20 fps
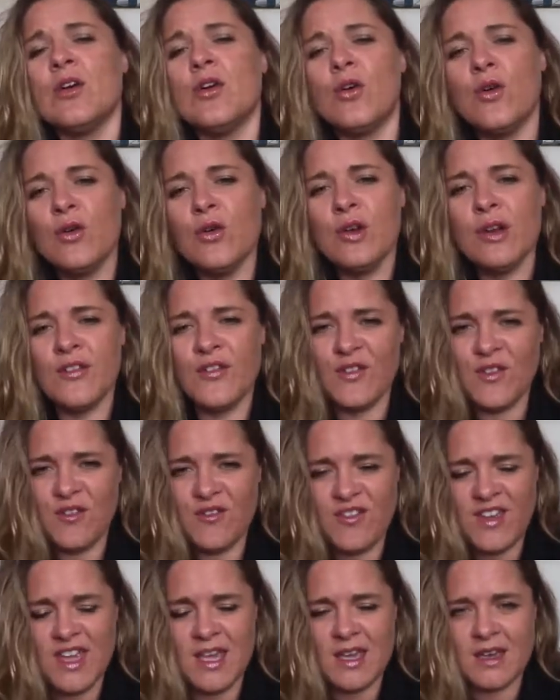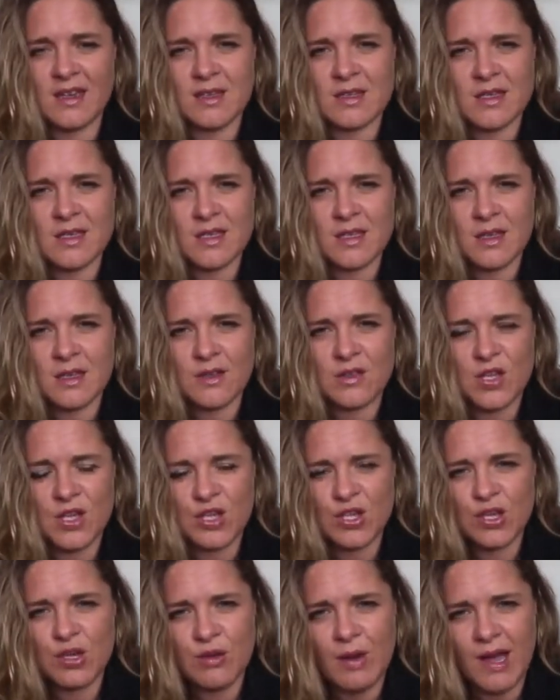all of the fears
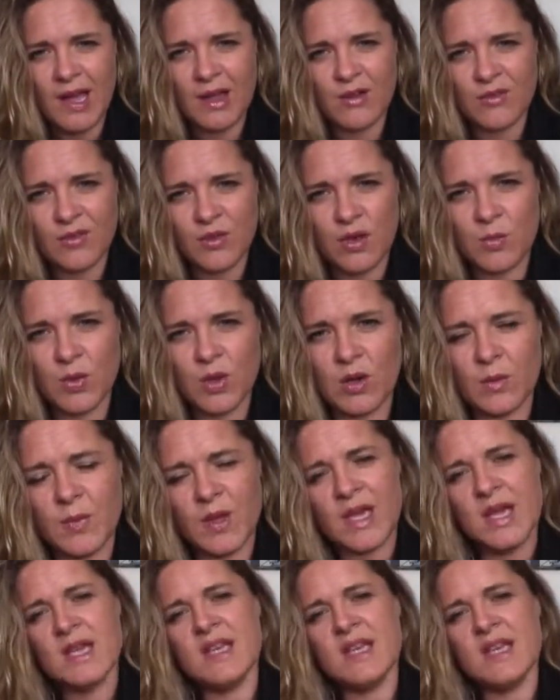that you have come up.